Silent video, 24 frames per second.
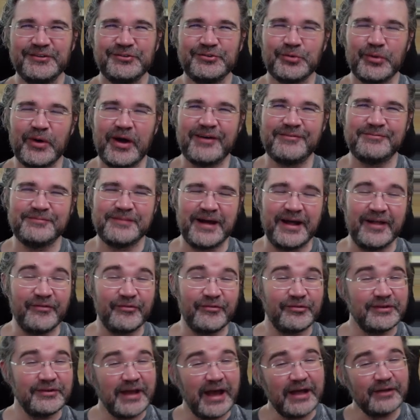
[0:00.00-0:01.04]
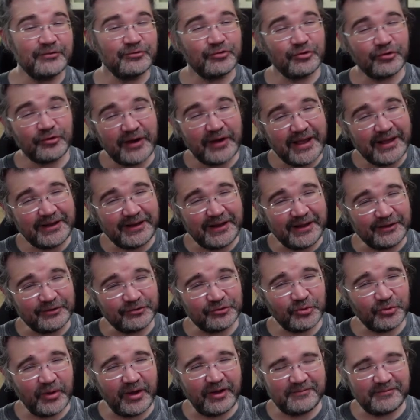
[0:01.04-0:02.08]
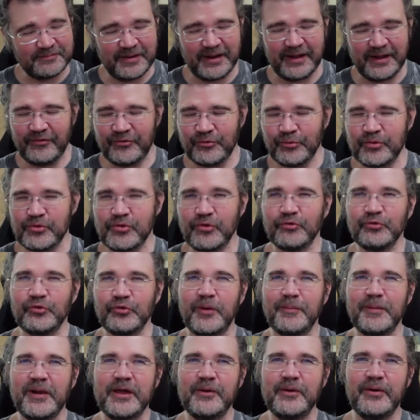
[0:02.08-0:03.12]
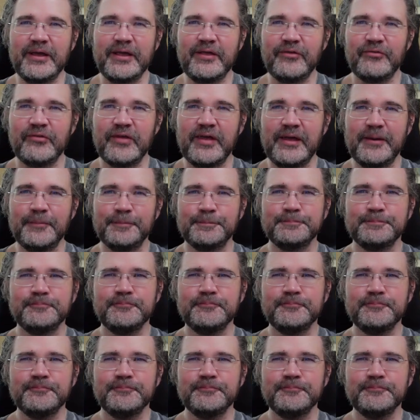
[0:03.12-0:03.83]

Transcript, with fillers: 12 months, not trailing 12 months, which is normally what you see.